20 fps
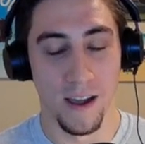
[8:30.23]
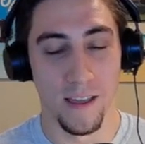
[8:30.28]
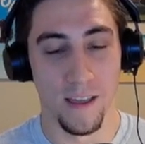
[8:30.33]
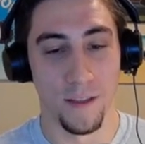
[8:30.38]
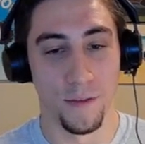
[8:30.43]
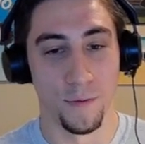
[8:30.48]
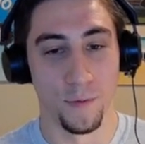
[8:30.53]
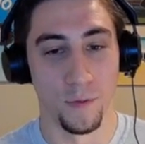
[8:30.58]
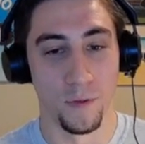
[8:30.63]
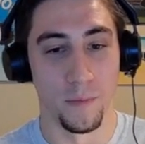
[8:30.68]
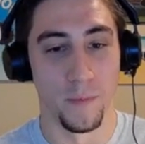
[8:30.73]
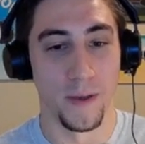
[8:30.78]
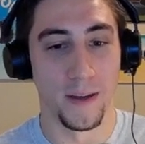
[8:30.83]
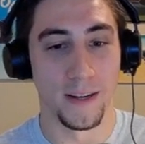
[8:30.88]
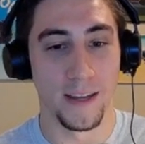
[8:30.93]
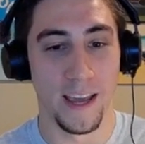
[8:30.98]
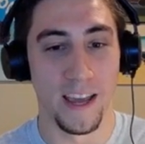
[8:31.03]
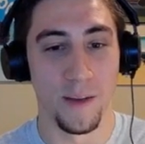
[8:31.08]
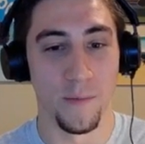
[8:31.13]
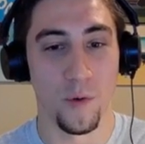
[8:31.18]
And then through the
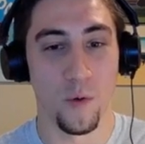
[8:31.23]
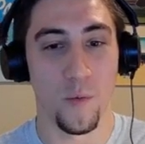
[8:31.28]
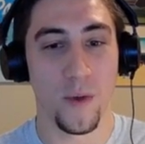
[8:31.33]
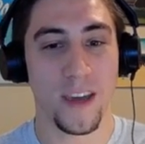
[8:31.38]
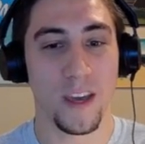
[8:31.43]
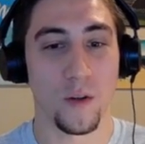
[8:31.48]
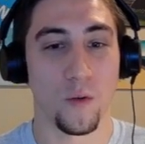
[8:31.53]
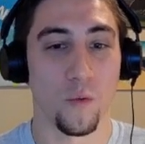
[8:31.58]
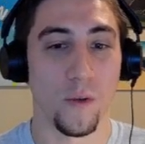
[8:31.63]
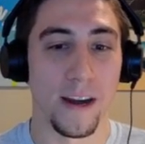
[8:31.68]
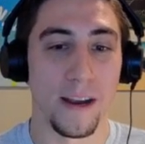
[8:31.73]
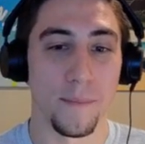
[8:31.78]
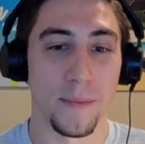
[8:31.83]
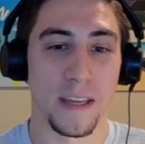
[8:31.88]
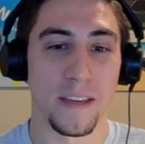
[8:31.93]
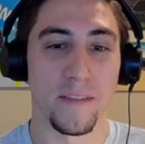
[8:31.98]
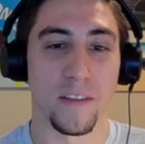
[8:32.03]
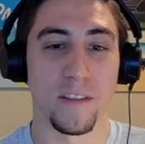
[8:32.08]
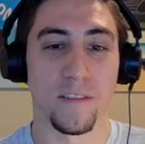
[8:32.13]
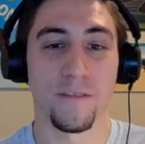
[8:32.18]
mid game, we can ramp
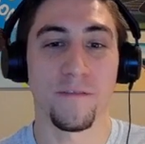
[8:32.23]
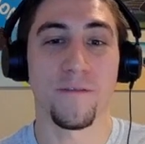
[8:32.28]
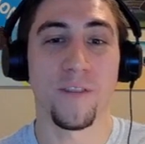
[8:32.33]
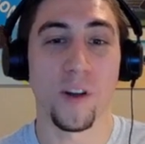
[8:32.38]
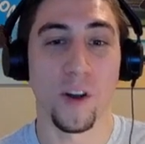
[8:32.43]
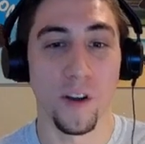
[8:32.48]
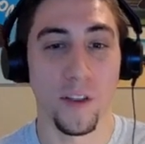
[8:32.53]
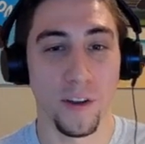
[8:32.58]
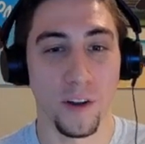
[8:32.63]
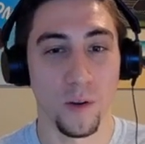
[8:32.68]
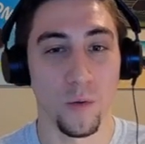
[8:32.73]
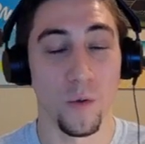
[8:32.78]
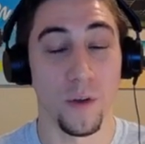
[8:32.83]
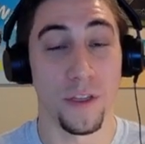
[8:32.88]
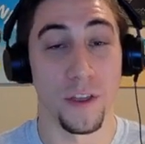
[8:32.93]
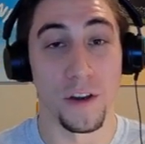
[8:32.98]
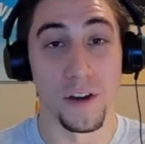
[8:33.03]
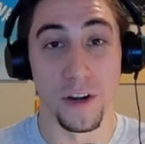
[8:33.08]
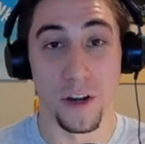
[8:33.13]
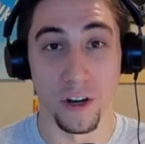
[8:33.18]
even further
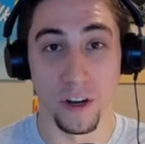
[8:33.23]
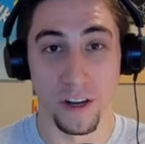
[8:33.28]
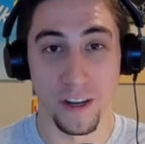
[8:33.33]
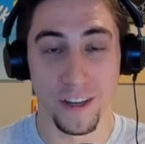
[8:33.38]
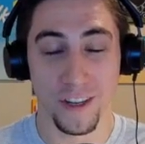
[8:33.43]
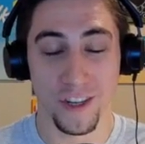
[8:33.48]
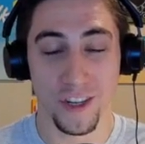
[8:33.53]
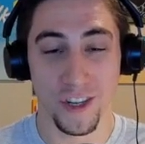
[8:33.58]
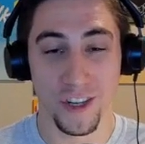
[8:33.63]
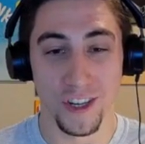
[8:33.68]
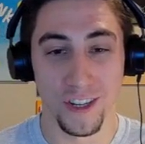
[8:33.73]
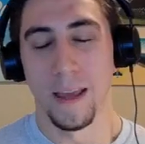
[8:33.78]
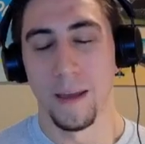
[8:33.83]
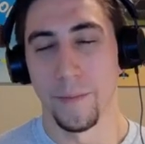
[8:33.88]
with the Nourish.